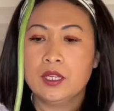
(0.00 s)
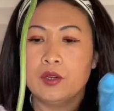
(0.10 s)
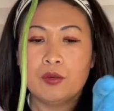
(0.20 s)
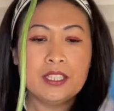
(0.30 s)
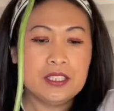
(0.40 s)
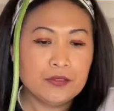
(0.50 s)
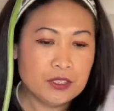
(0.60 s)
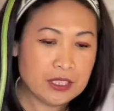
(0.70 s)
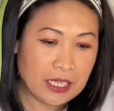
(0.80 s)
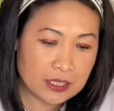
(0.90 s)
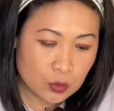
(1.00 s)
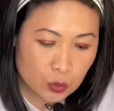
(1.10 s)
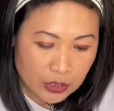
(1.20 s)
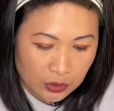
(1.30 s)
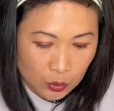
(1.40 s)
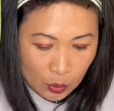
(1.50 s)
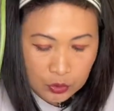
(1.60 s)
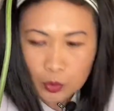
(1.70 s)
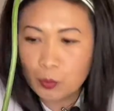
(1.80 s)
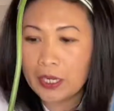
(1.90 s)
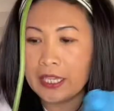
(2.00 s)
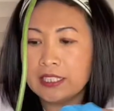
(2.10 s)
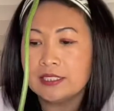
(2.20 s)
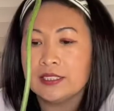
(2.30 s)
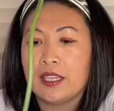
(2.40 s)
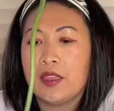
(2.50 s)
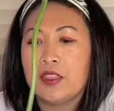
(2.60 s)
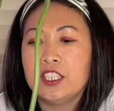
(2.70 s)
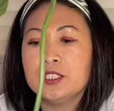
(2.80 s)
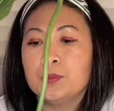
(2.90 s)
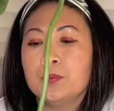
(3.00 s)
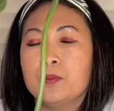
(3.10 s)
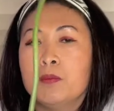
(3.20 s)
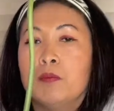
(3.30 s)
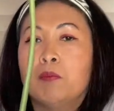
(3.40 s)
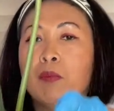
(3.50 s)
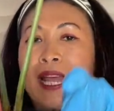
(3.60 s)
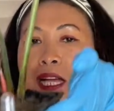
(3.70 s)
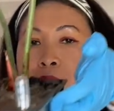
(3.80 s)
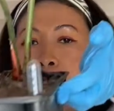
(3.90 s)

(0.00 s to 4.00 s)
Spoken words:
Right after that, we are going to place this black